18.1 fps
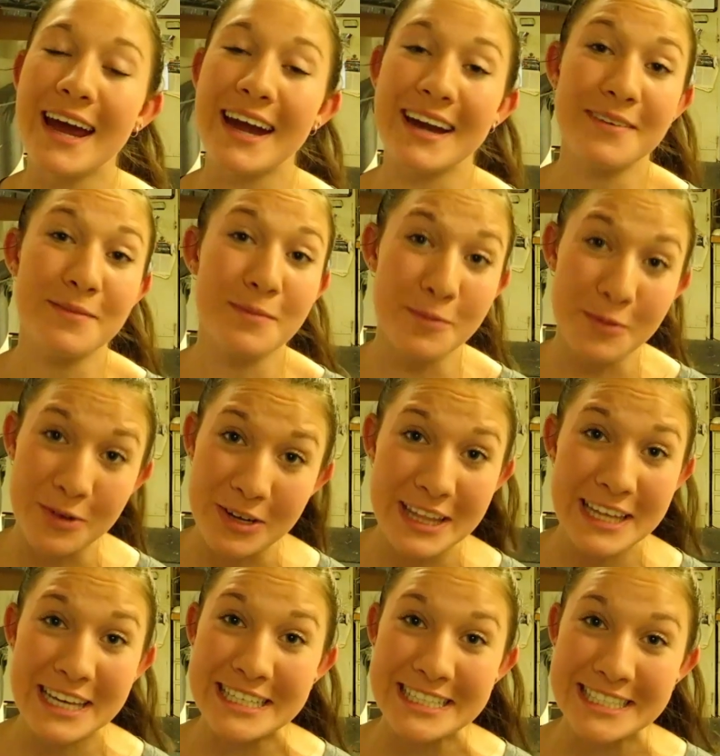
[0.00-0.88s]
And I'm
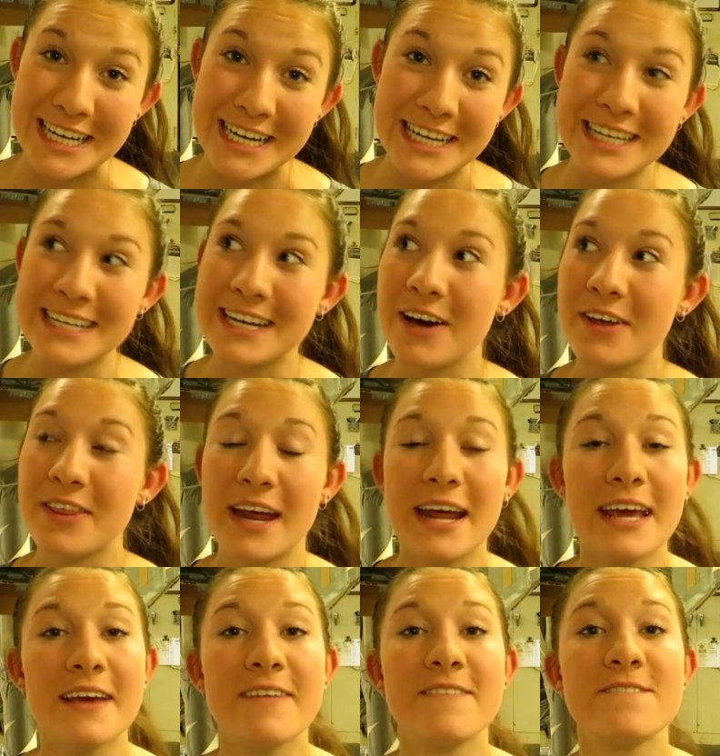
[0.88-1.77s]
really excited now
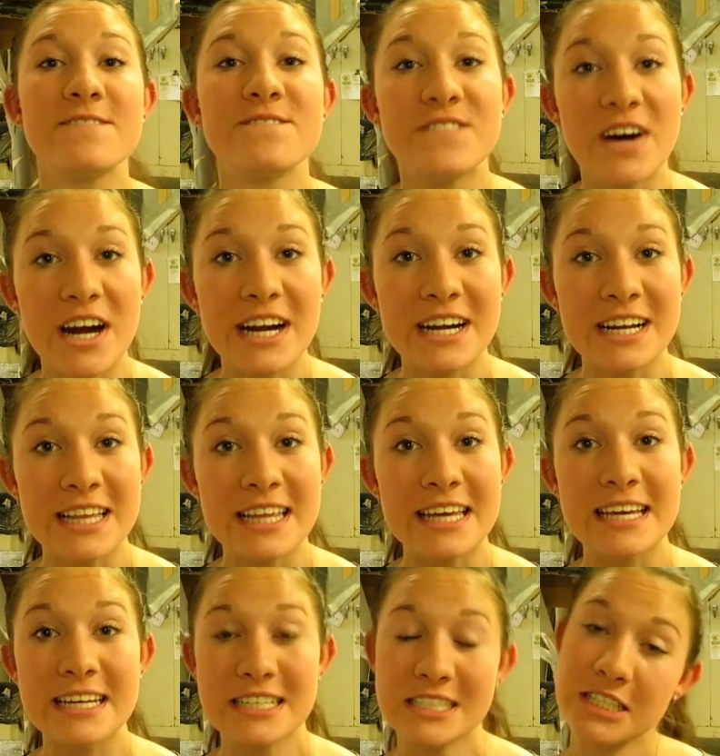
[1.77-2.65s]
that I can
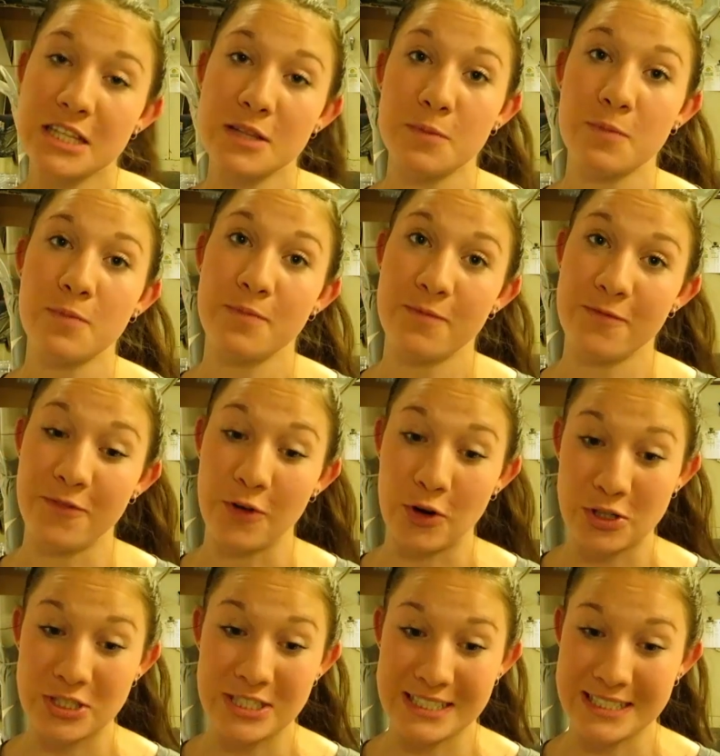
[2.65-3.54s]
finally get to the
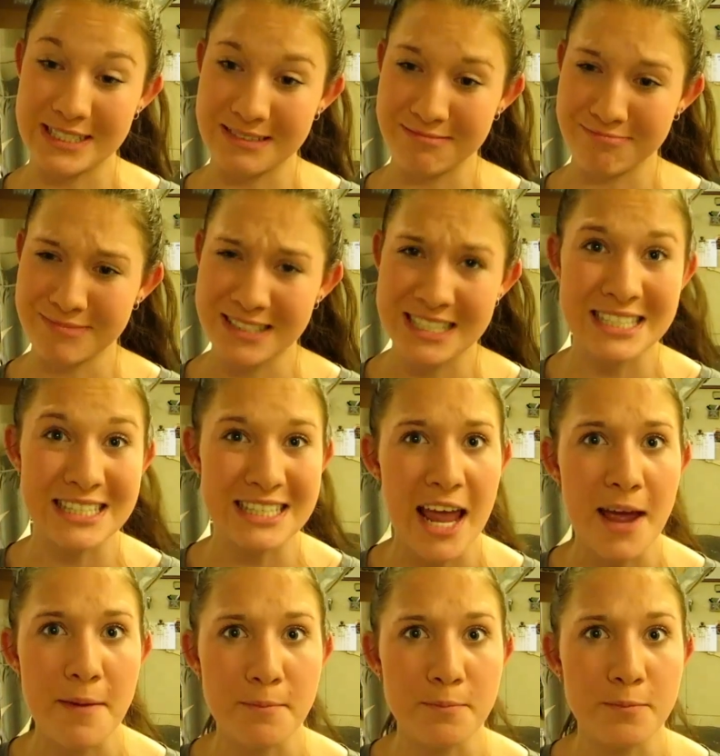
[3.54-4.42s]
first
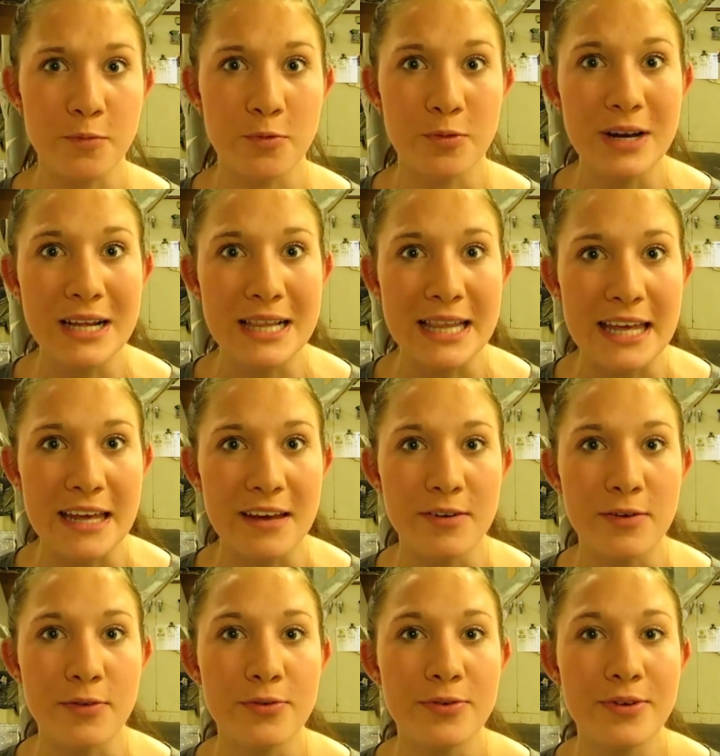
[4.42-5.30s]
step, really,
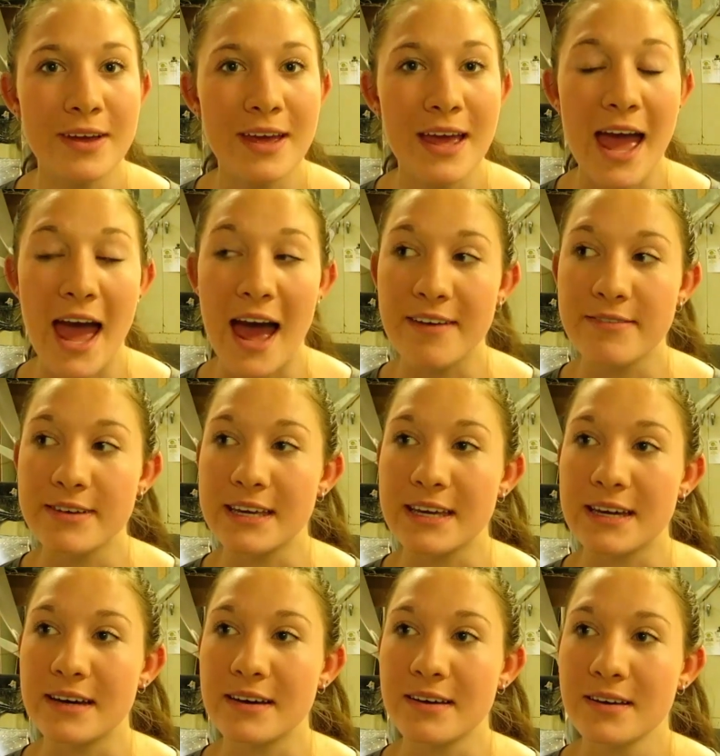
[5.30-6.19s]
of
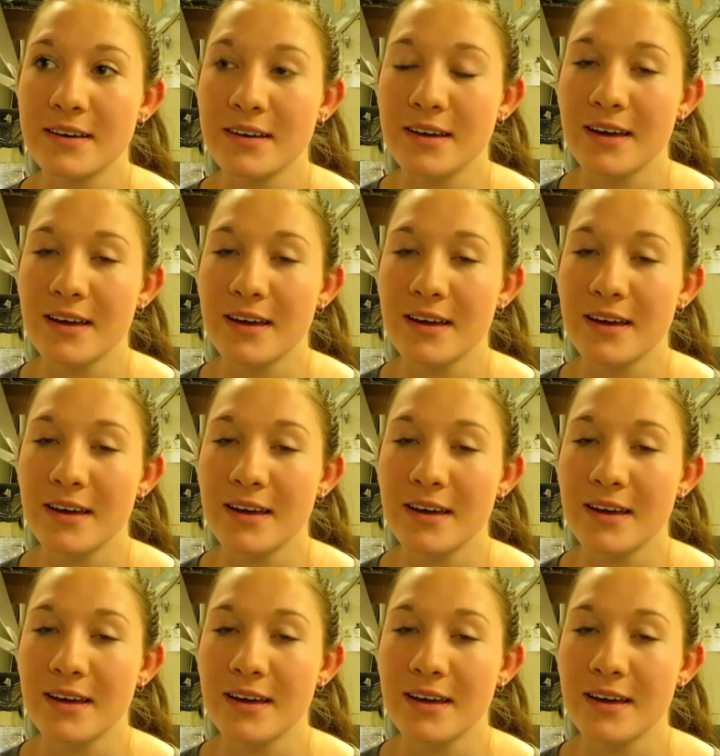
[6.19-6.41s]
having a